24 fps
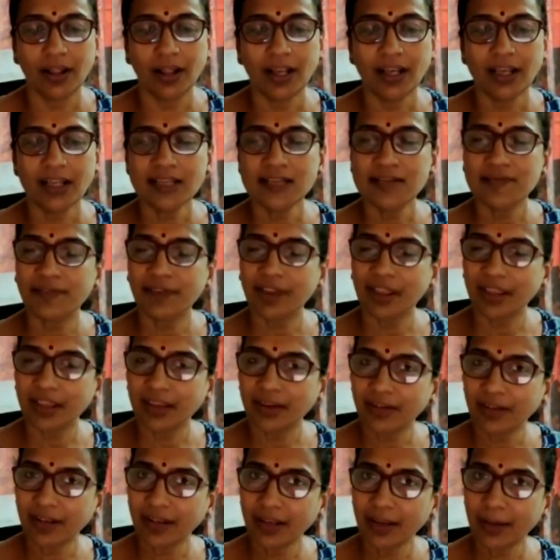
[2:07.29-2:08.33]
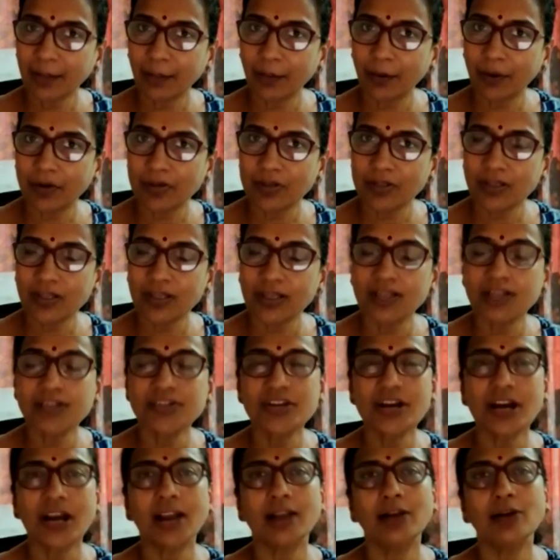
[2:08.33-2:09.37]
It is very, very important that the
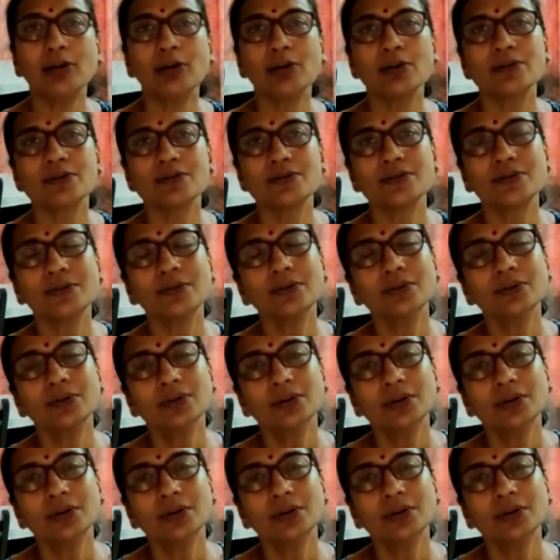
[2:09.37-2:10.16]
child also